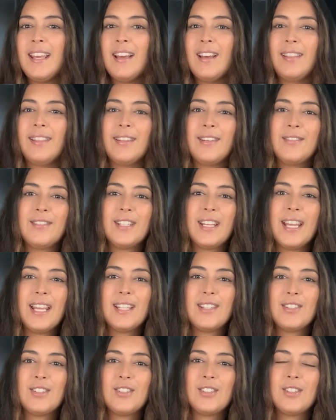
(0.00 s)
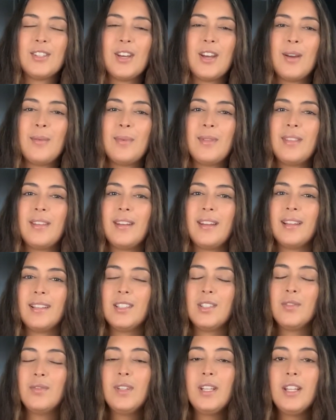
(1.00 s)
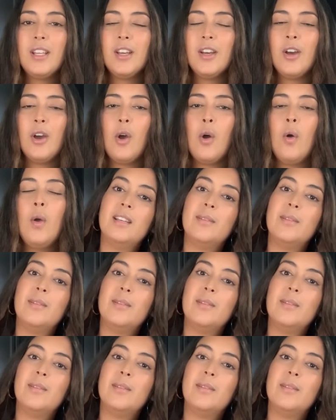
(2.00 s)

I'd love to answer some in the next video.